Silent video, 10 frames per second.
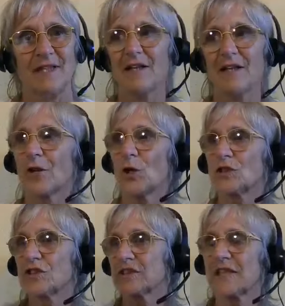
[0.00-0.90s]
And
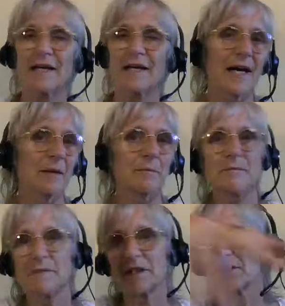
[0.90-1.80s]
thoughts can
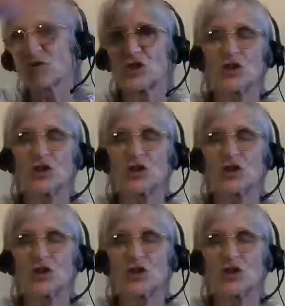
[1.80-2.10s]
come and